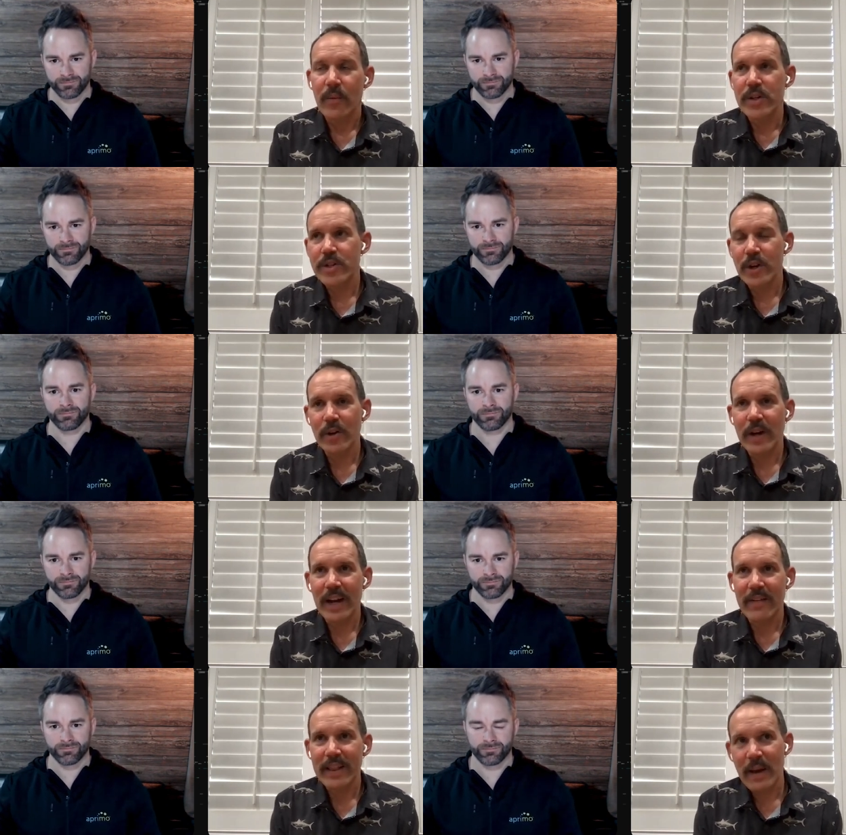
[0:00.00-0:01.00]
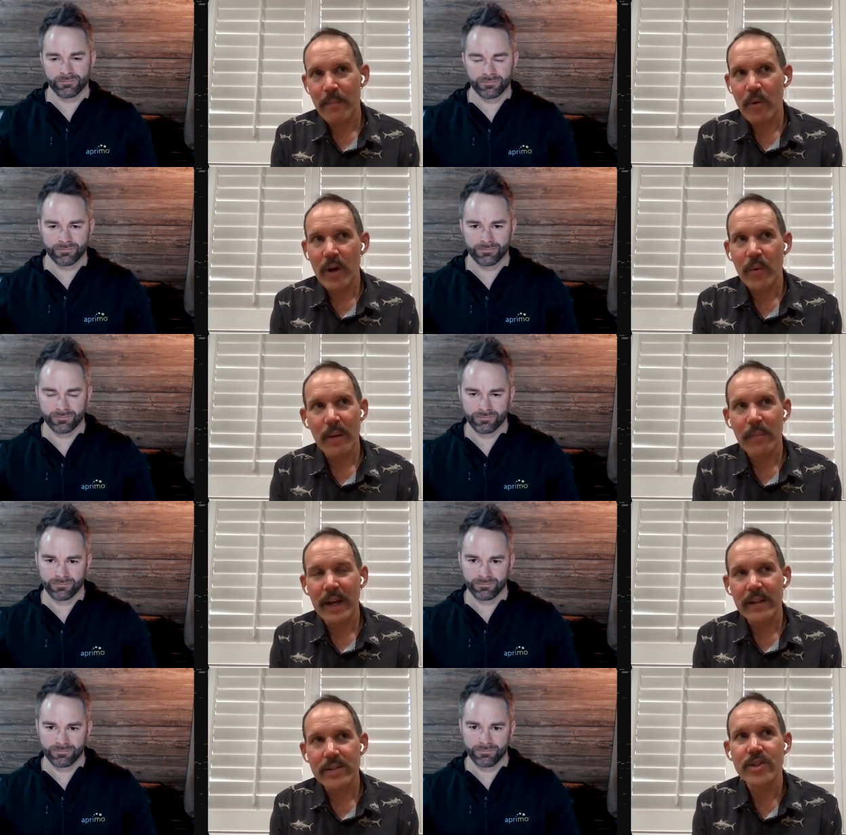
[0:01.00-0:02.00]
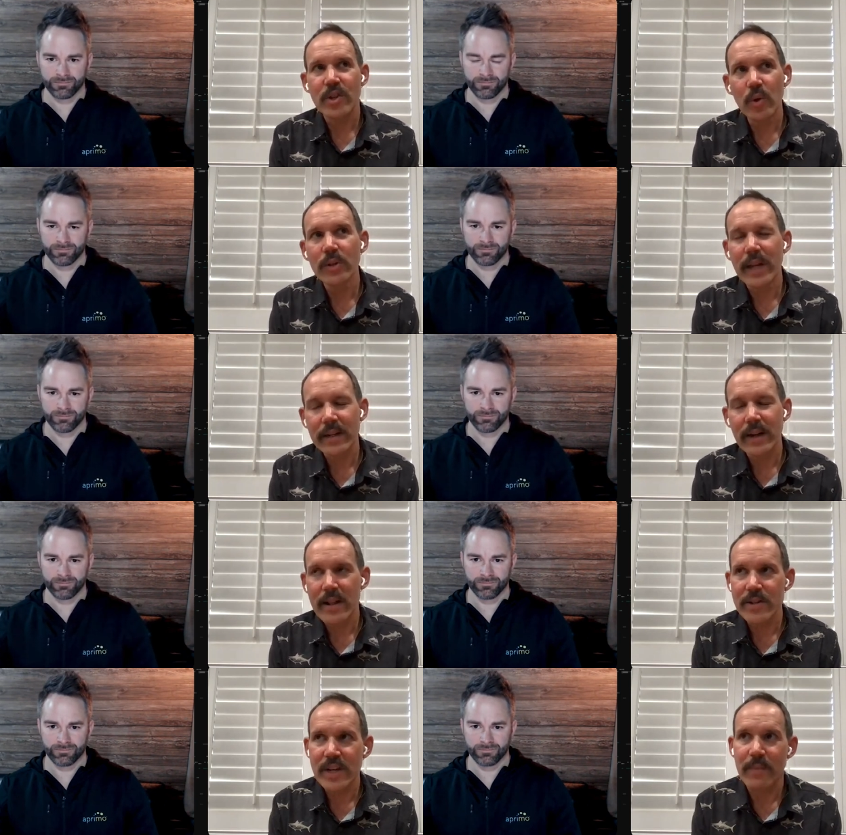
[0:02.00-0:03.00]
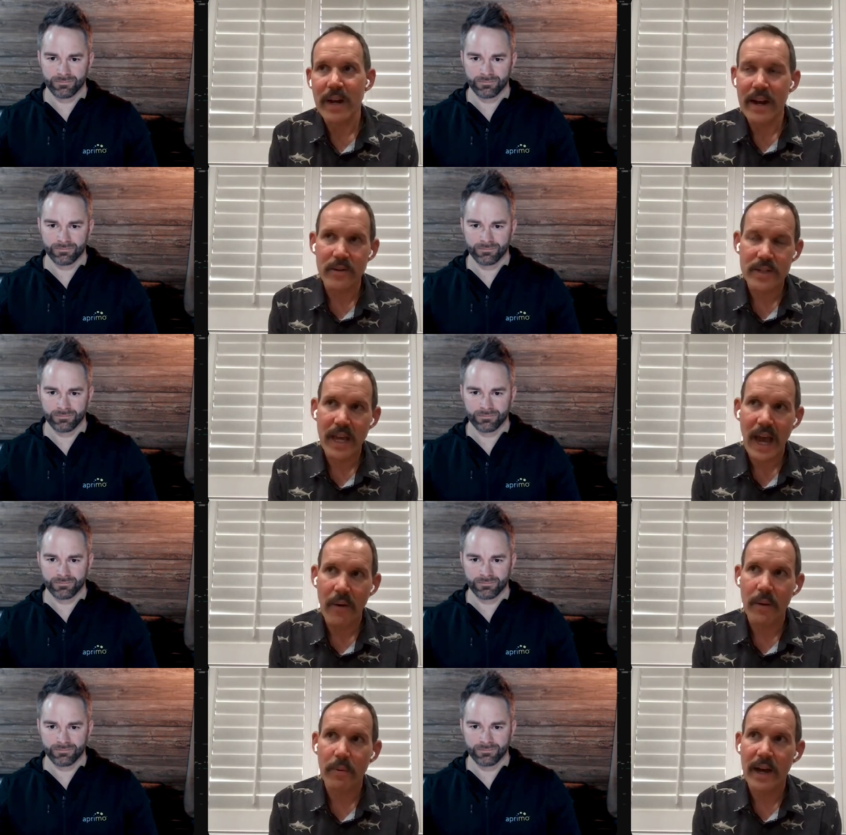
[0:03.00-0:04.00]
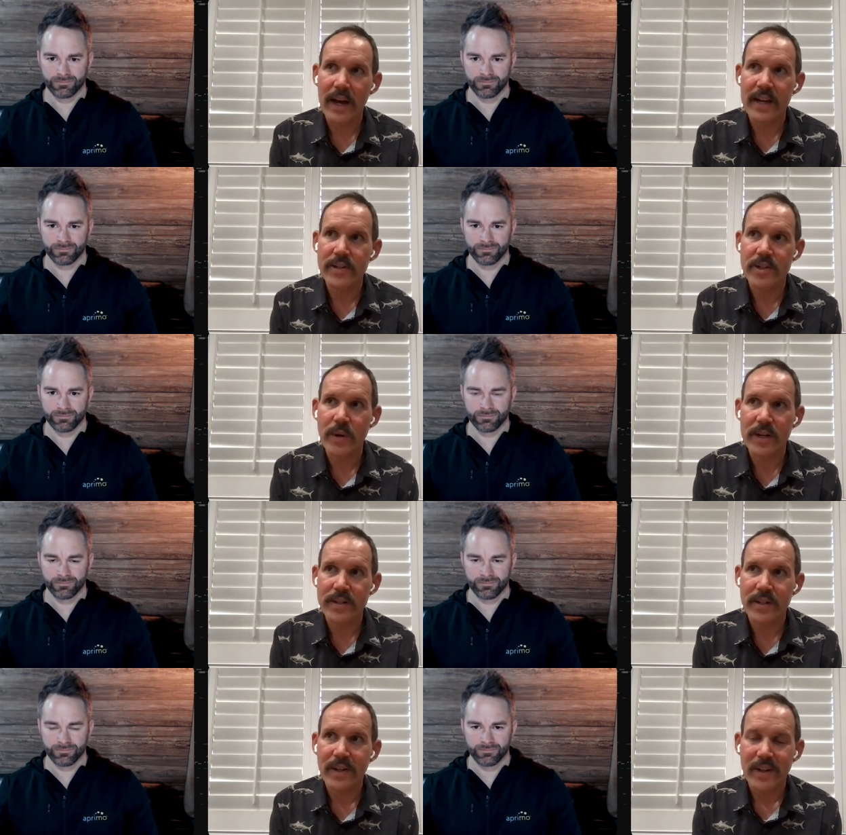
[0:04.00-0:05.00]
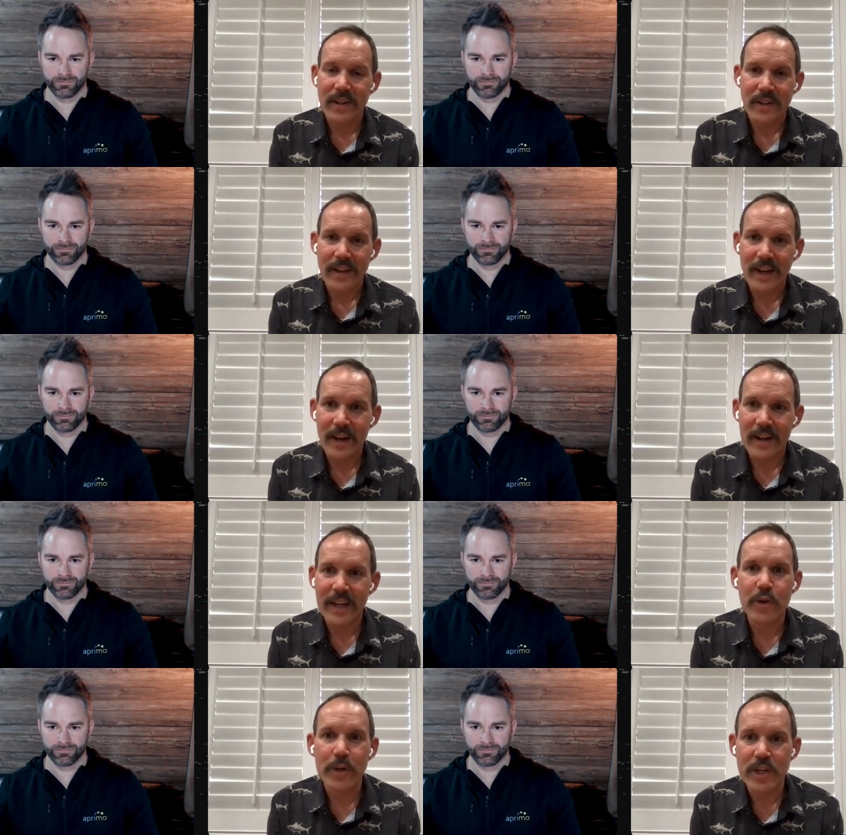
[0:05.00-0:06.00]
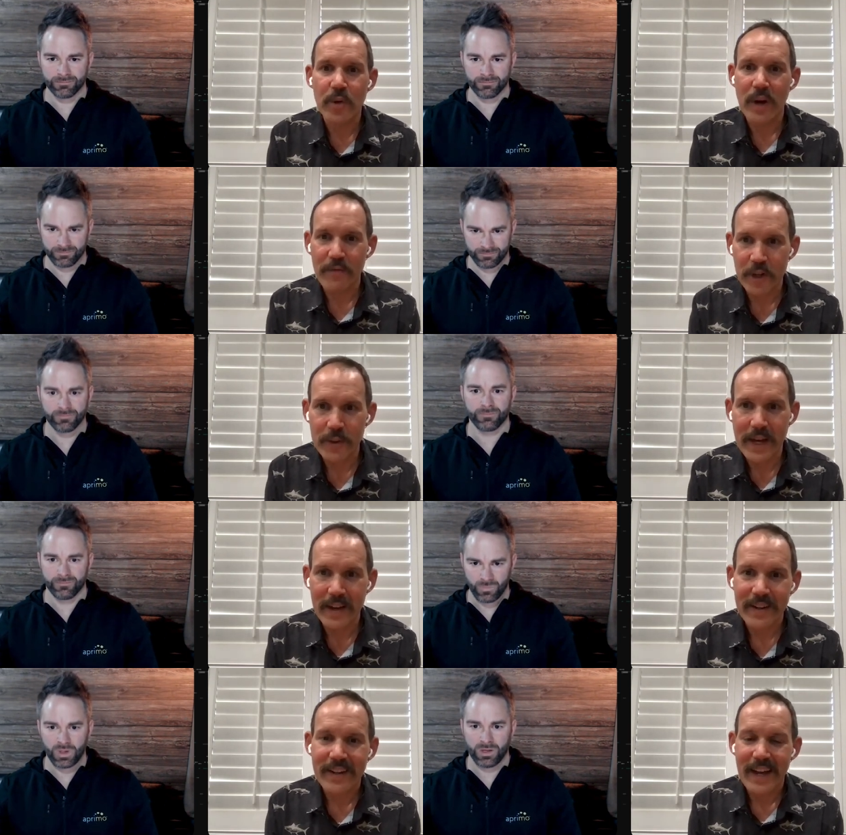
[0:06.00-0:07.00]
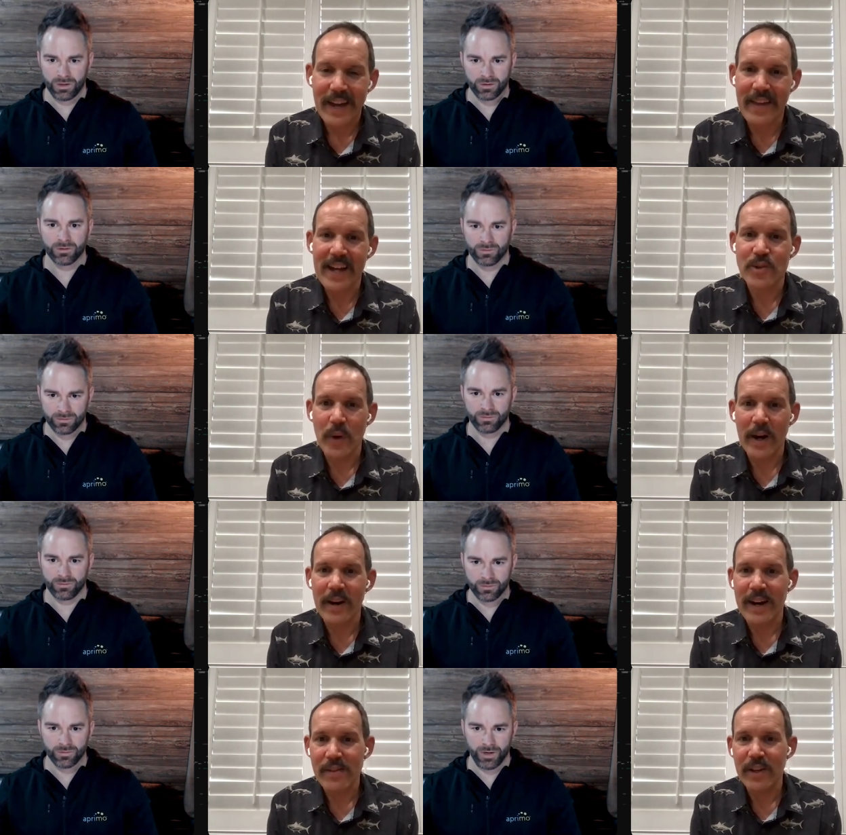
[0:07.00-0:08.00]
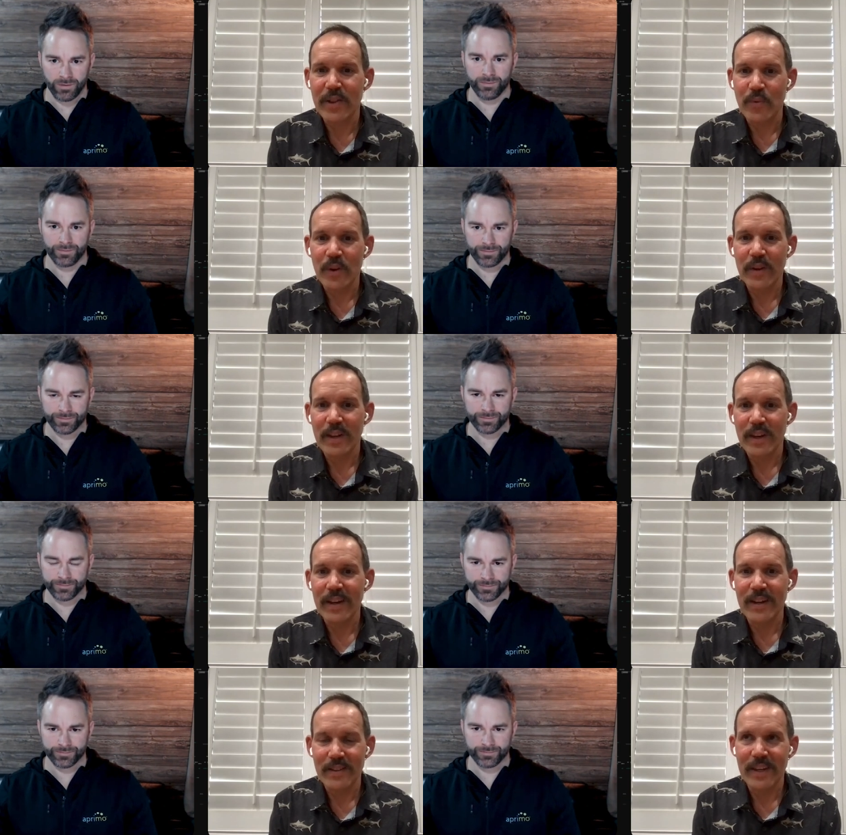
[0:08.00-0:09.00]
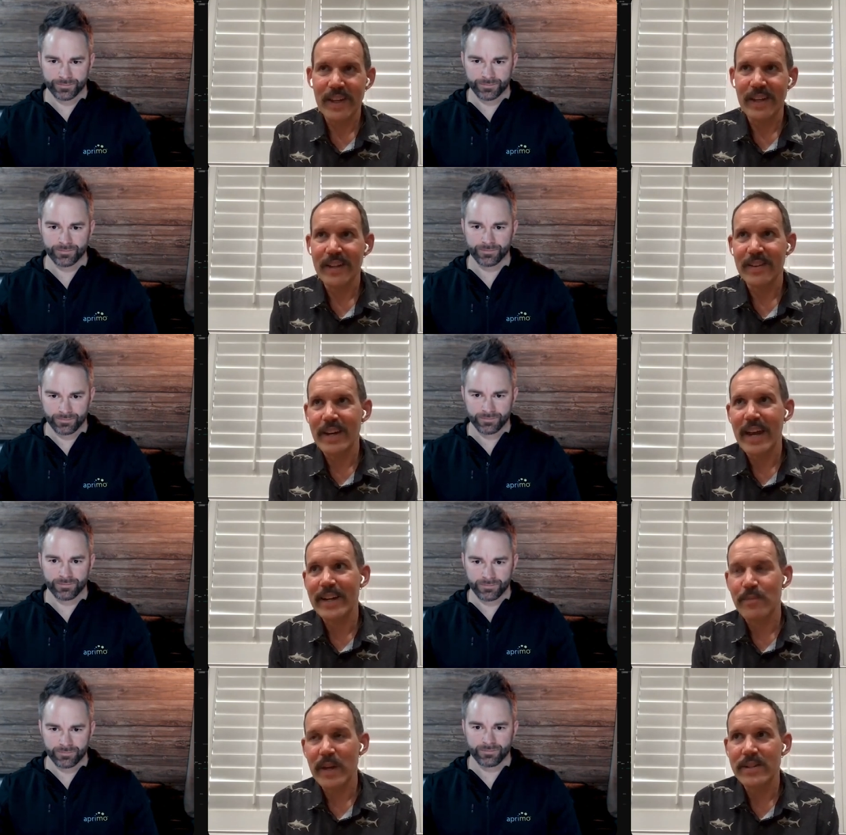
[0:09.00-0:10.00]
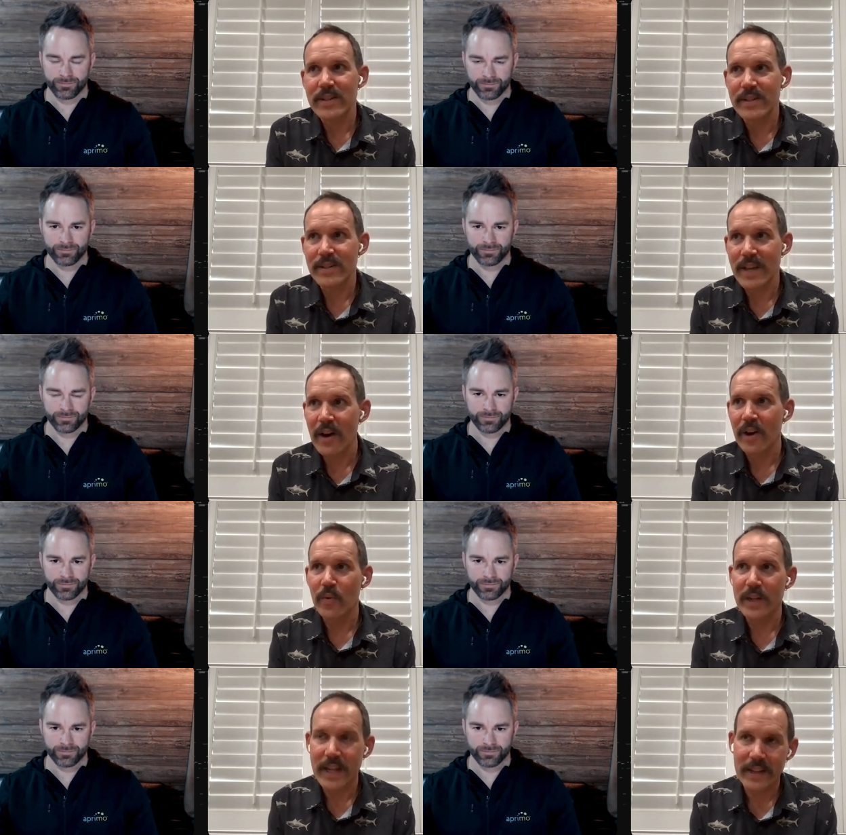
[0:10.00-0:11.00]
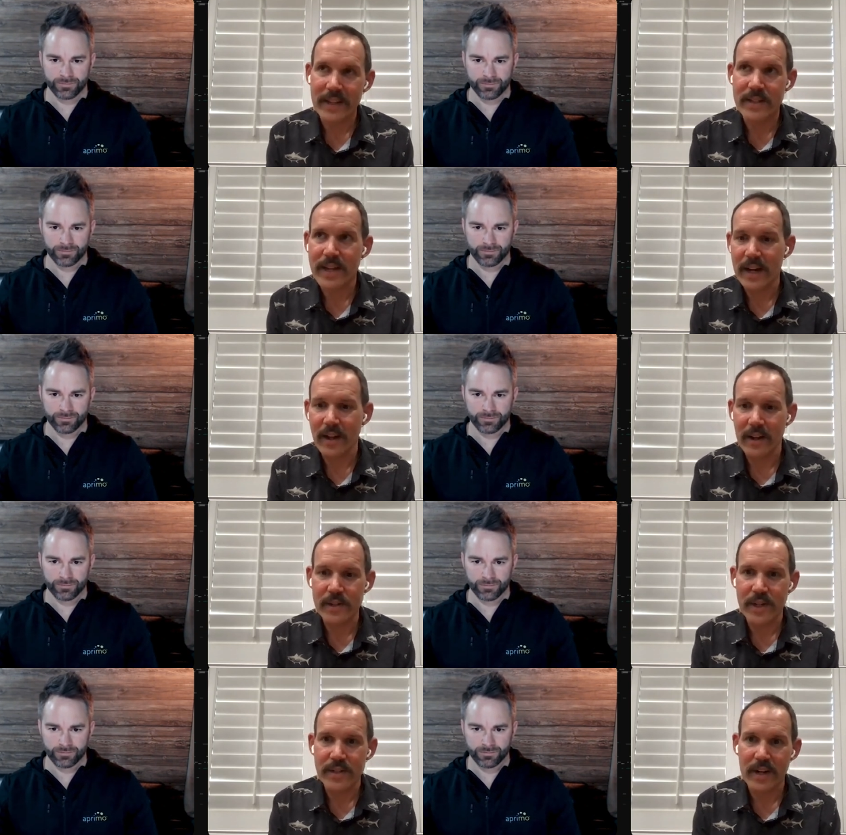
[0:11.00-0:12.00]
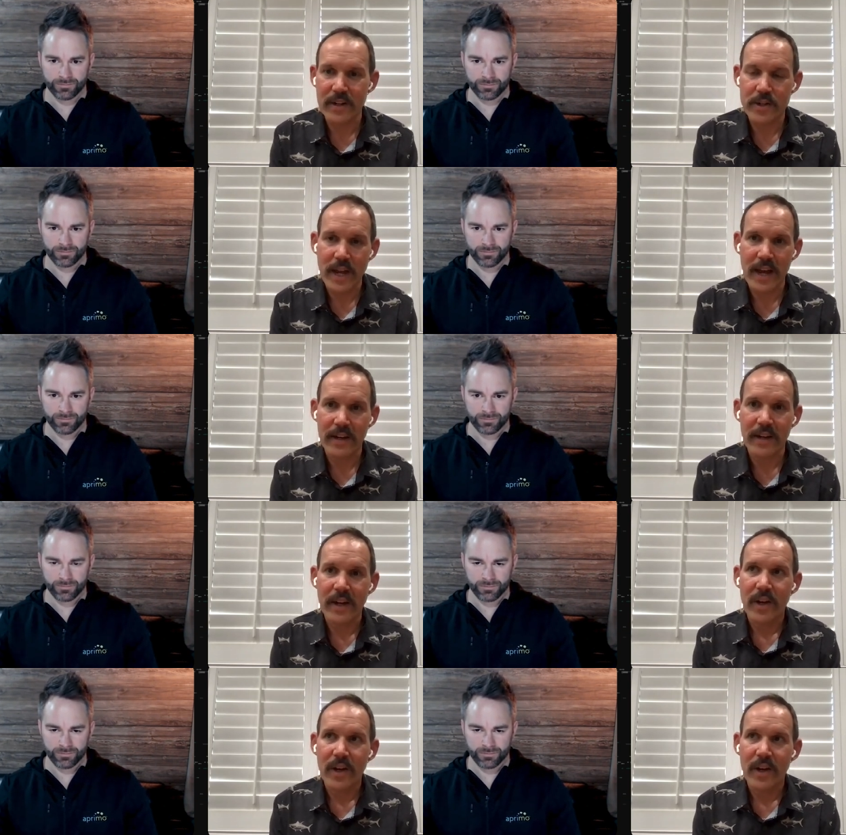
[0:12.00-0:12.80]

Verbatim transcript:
Speaker 1: we're still kind of at that point where I'm like, this is cool technology, but I don't see how it applies to us increasing revenue yet. And that's where I think really the next piece is how can we take these technologies and understand